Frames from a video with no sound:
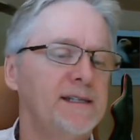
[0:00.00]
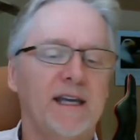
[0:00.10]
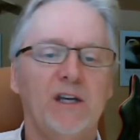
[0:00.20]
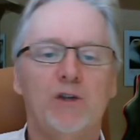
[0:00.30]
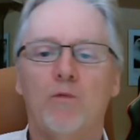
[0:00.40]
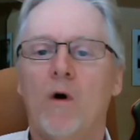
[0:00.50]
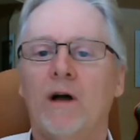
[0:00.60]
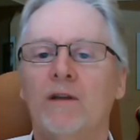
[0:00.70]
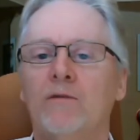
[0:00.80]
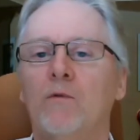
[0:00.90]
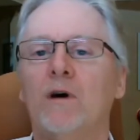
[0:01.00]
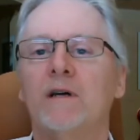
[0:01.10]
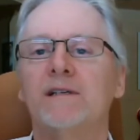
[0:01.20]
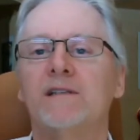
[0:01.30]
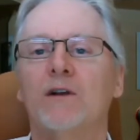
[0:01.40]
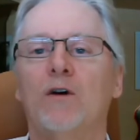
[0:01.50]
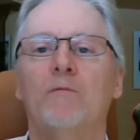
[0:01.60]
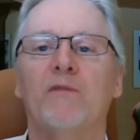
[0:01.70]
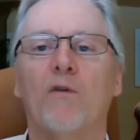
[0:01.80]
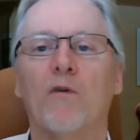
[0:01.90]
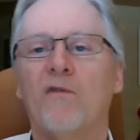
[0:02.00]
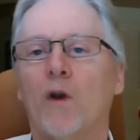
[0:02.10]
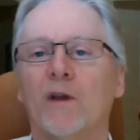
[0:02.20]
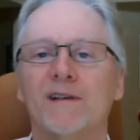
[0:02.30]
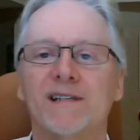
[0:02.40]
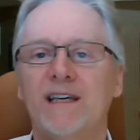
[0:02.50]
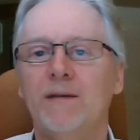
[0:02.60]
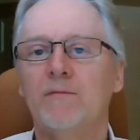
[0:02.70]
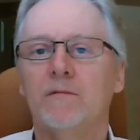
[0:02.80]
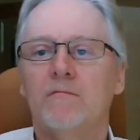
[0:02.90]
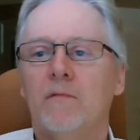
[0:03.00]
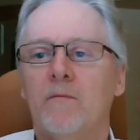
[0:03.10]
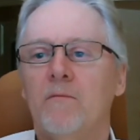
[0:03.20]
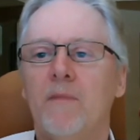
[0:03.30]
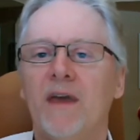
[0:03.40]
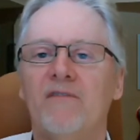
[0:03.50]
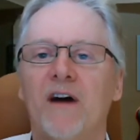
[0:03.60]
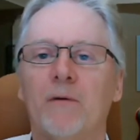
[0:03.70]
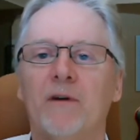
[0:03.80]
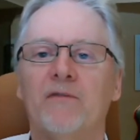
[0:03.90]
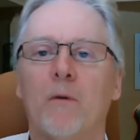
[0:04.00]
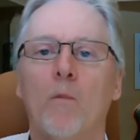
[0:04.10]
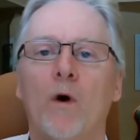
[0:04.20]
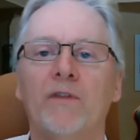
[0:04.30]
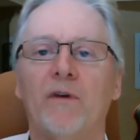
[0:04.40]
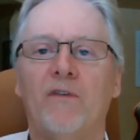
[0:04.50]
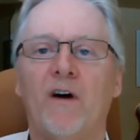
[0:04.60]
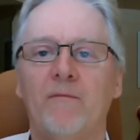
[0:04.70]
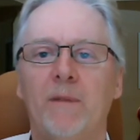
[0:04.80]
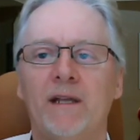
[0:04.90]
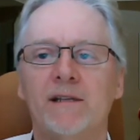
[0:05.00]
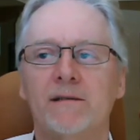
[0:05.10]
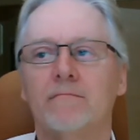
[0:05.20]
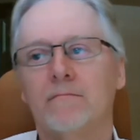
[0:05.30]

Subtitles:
Stage 1 was, before falling asleep, may vary from 1 to 5 minutes.